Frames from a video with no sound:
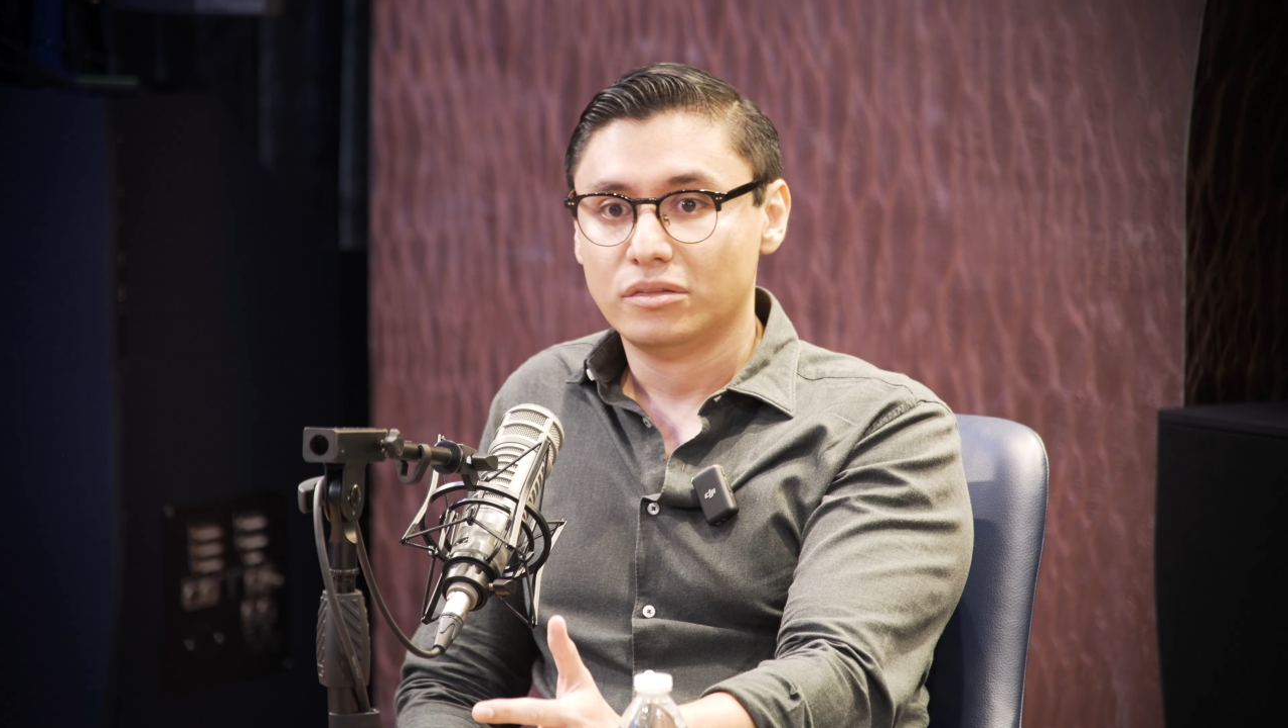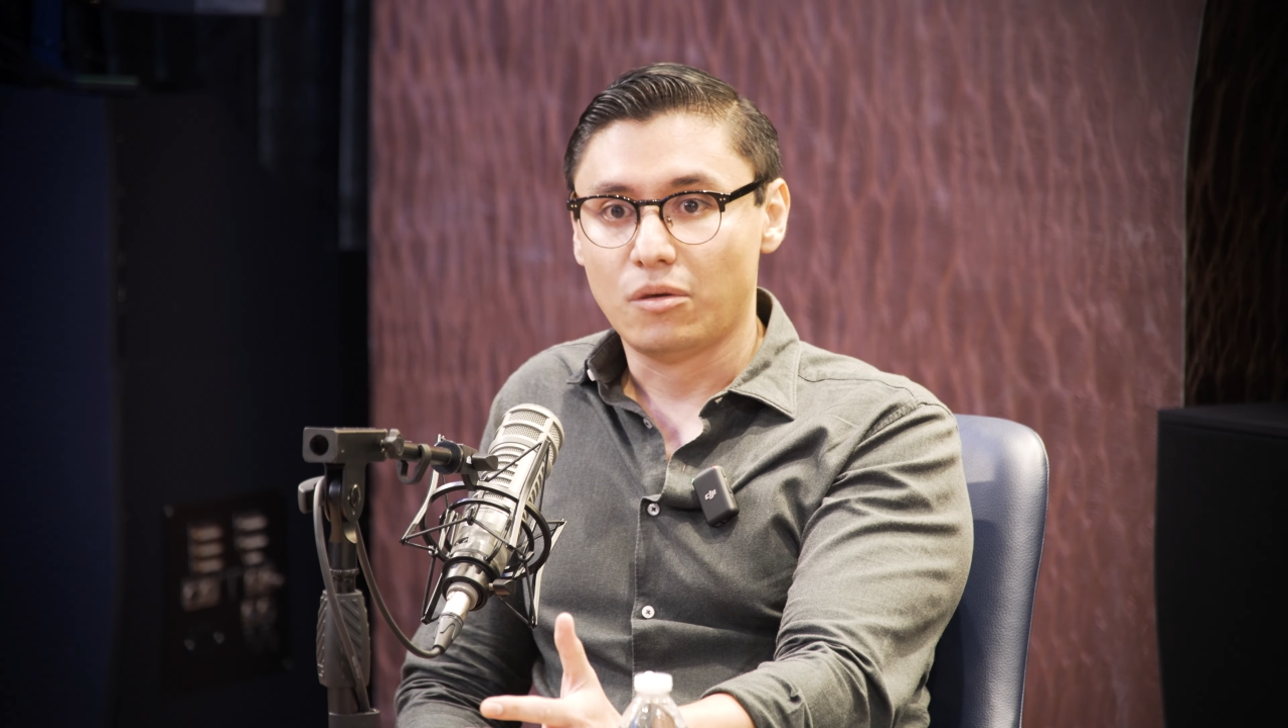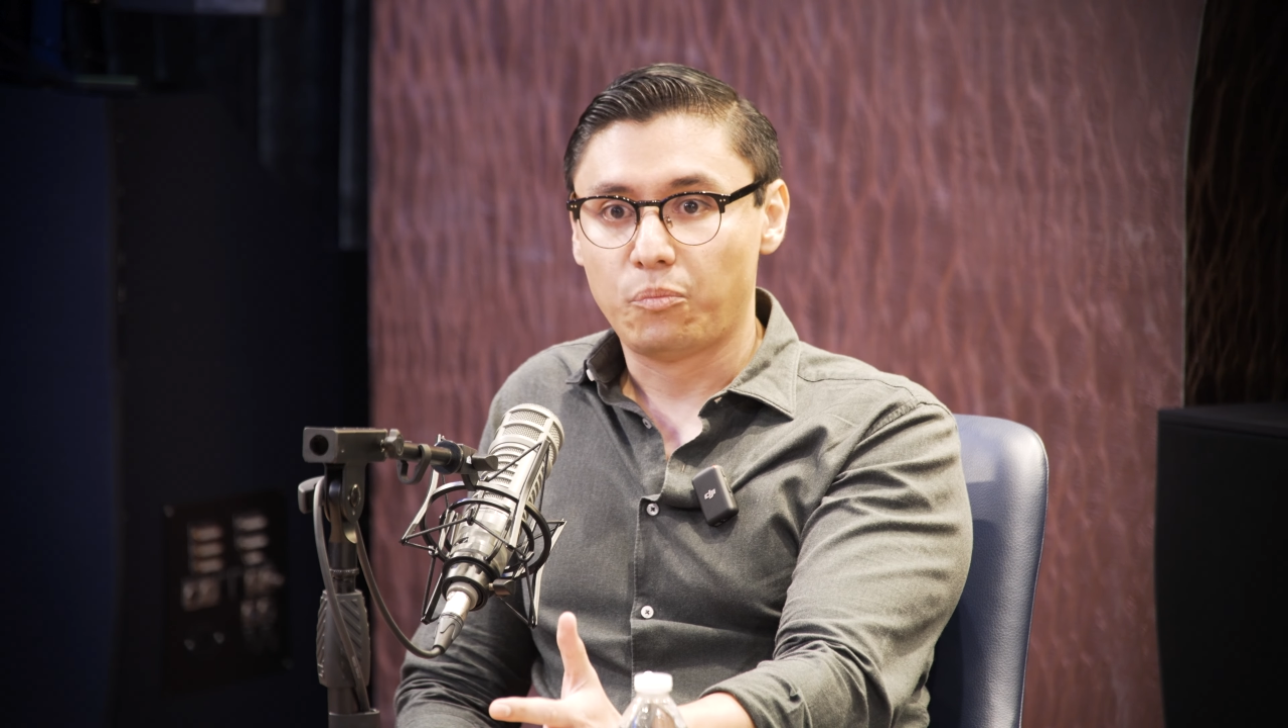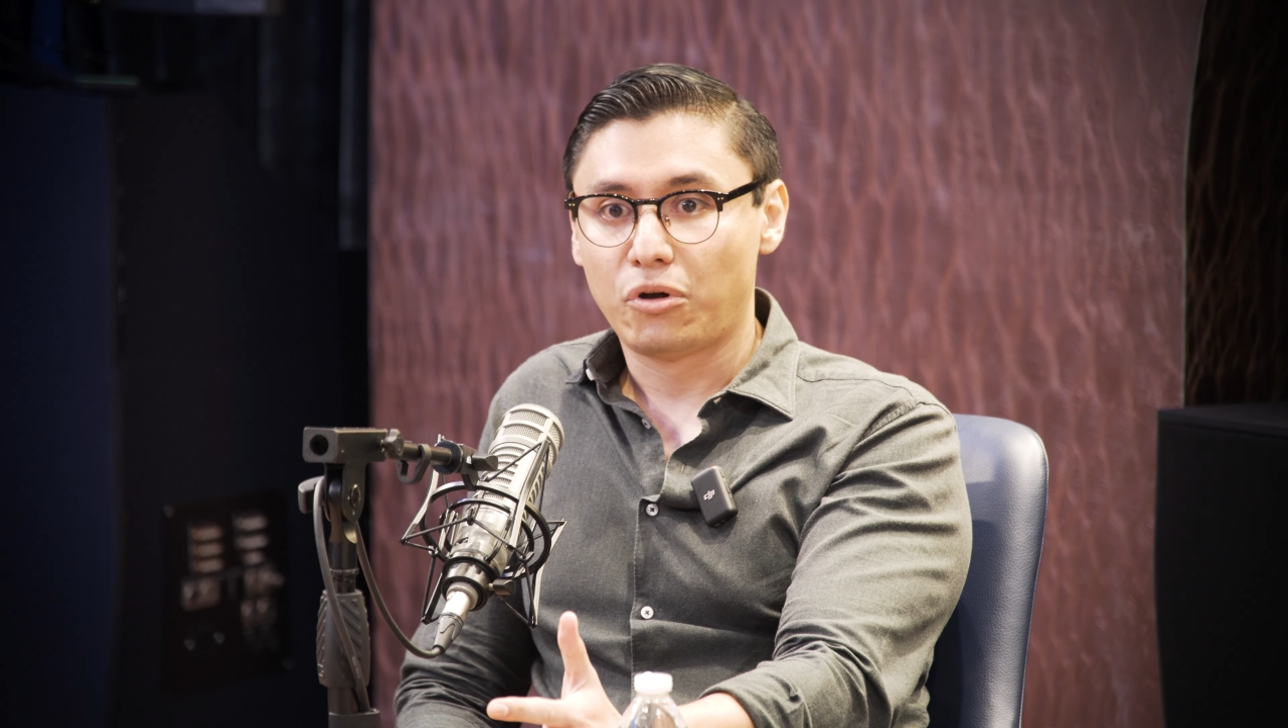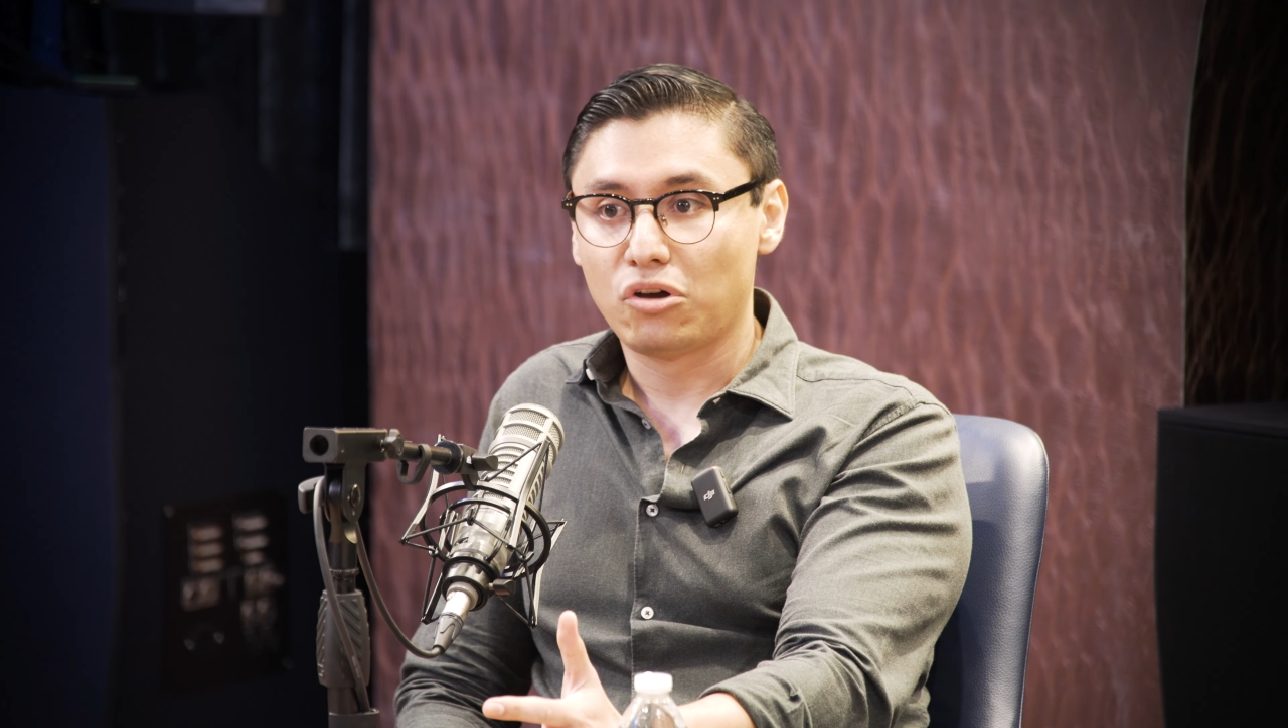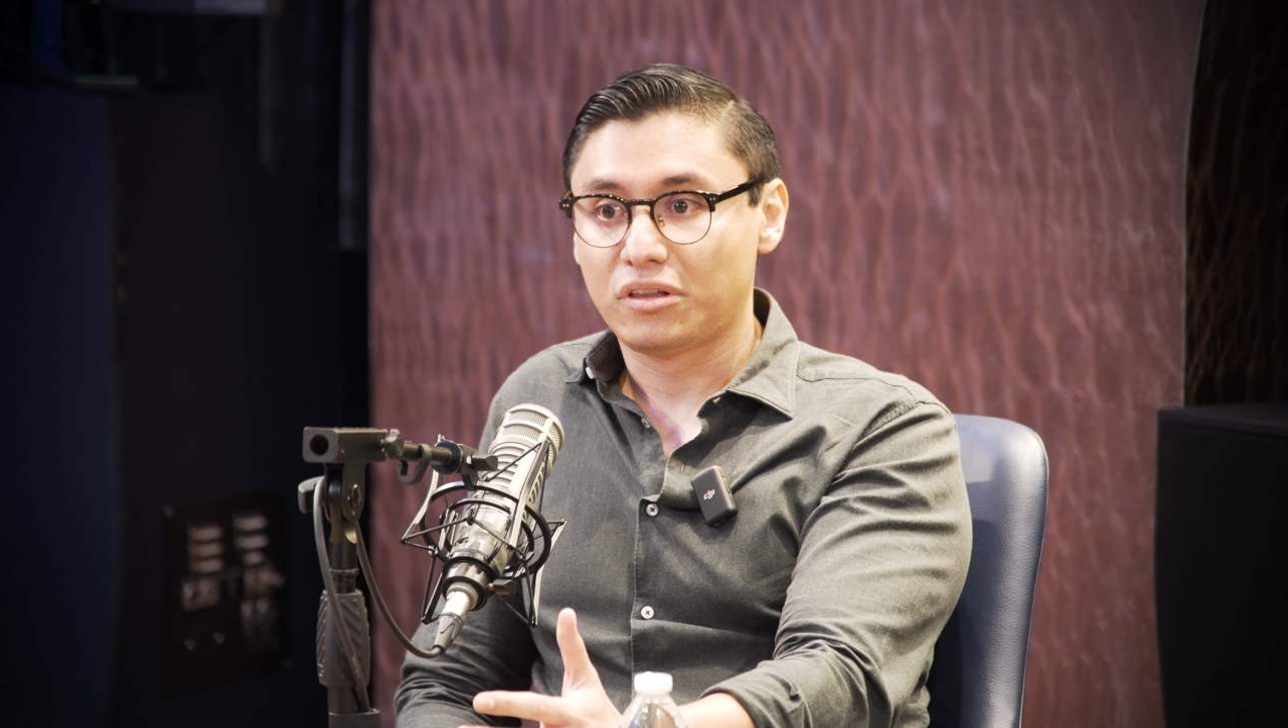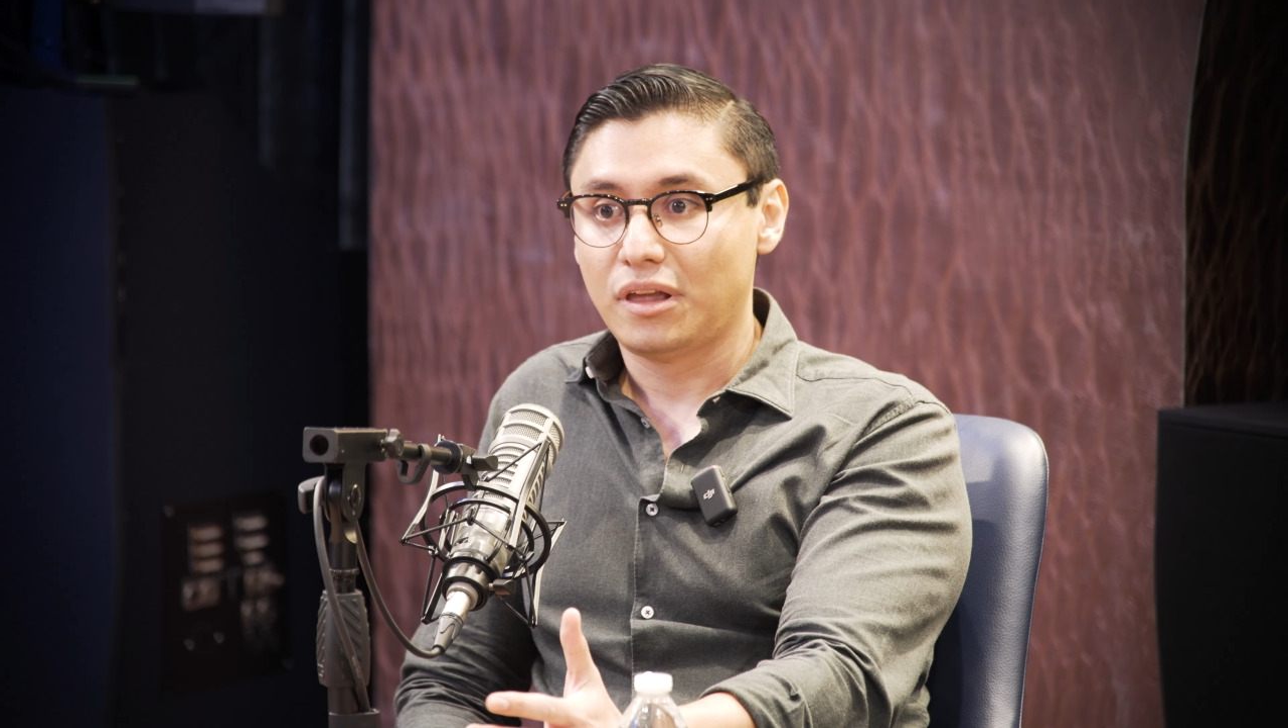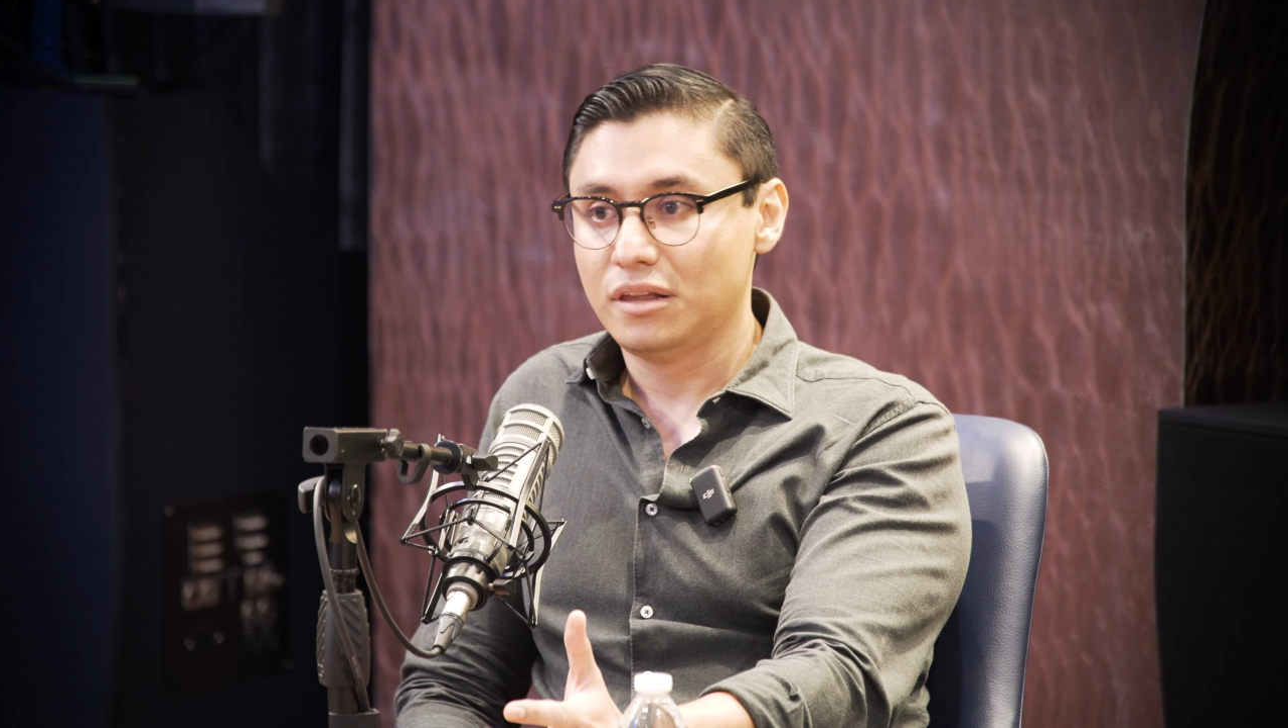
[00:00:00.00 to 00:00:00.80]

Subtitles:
The product,